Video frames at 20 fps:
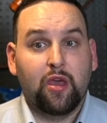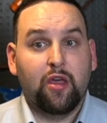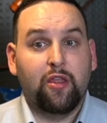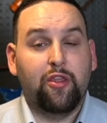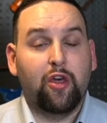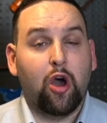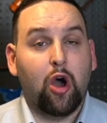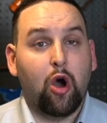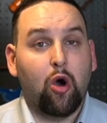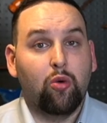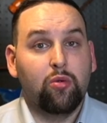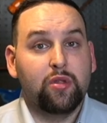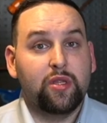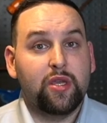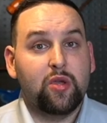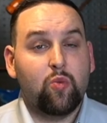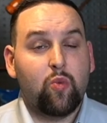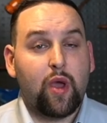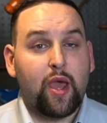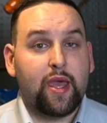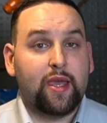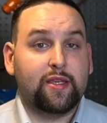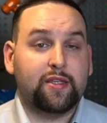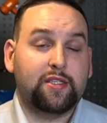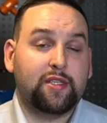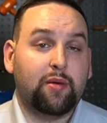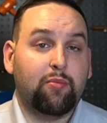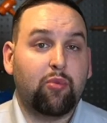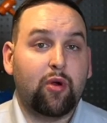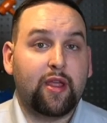The only ways
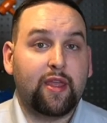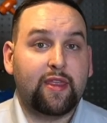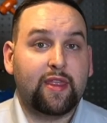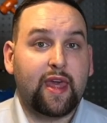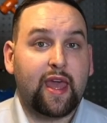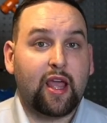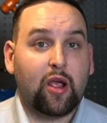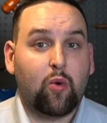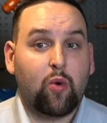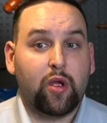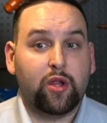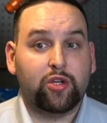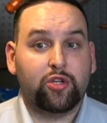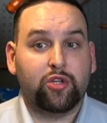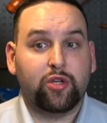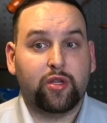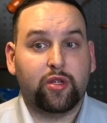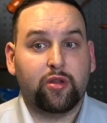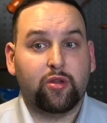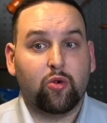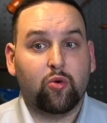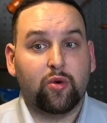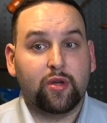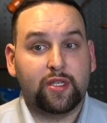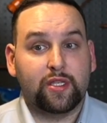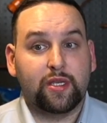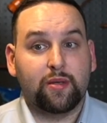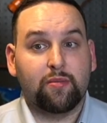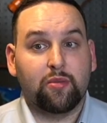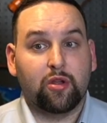to bring that question or
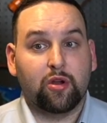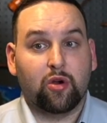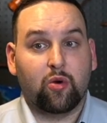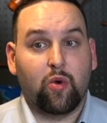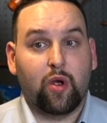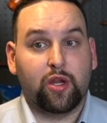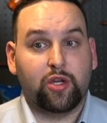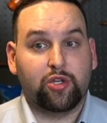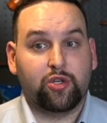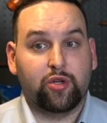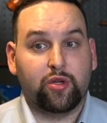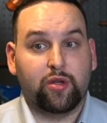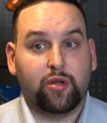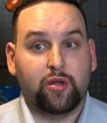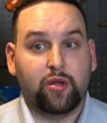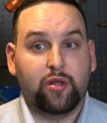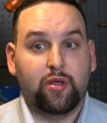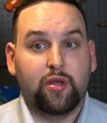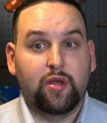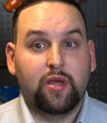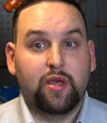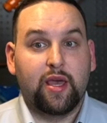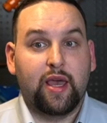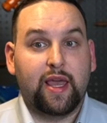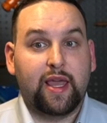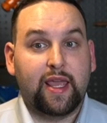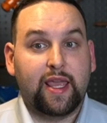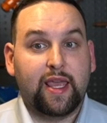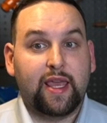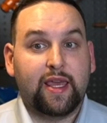similar question
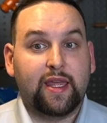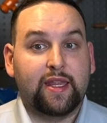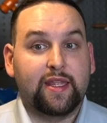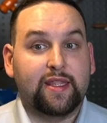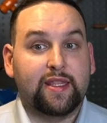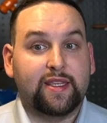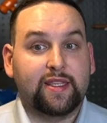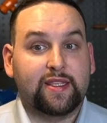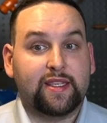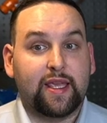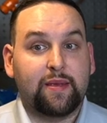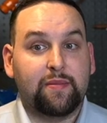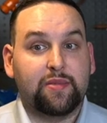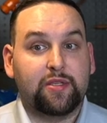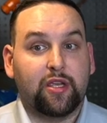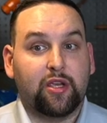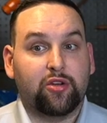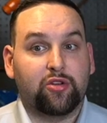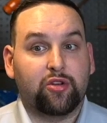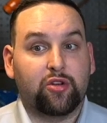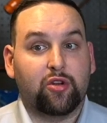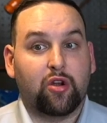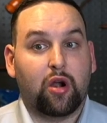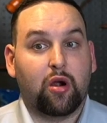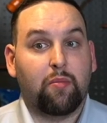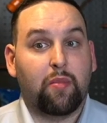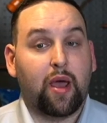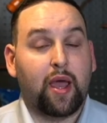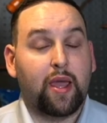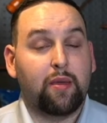again in the same session are
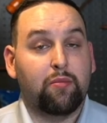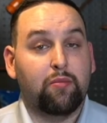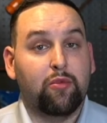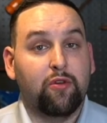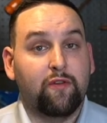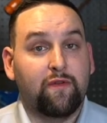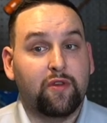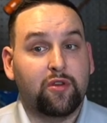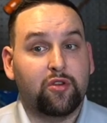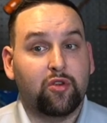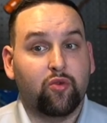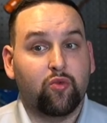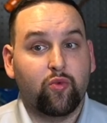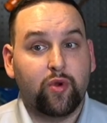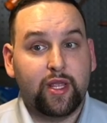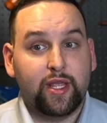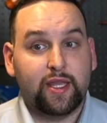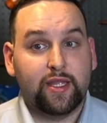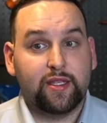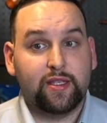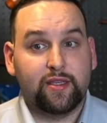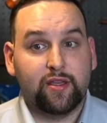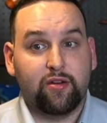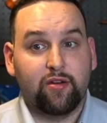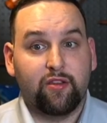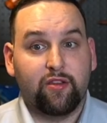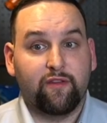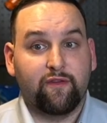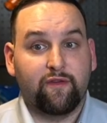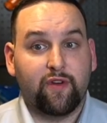by moving to reconsider
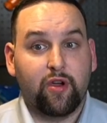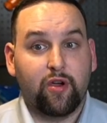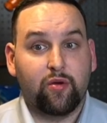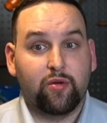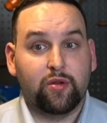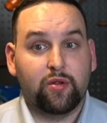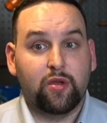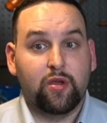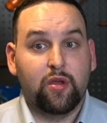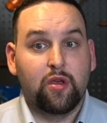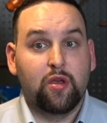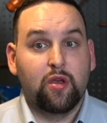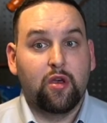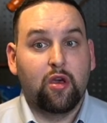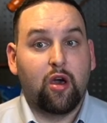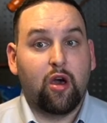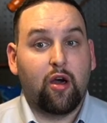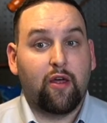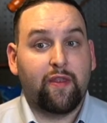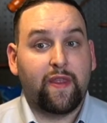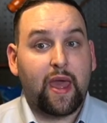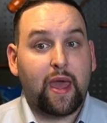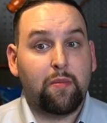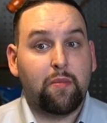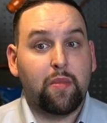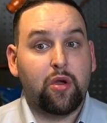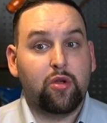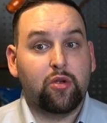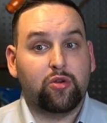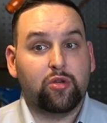the vote on that
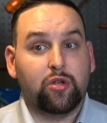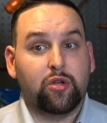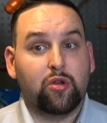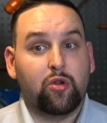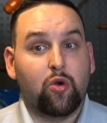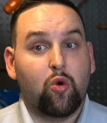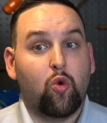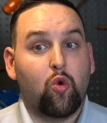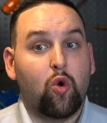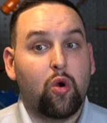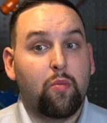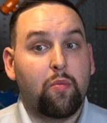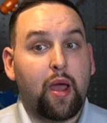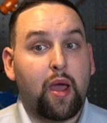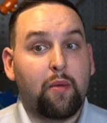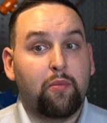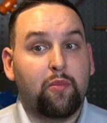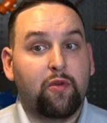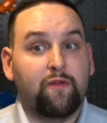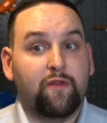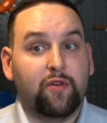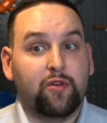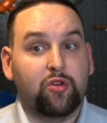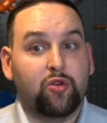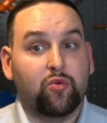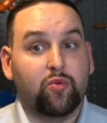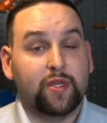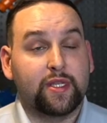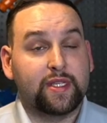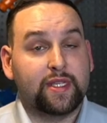motion, or by moving to
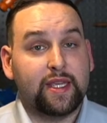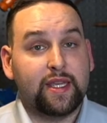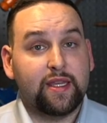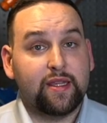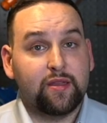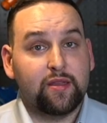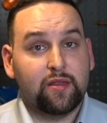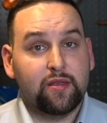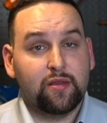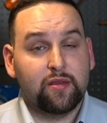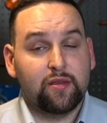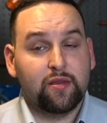rescind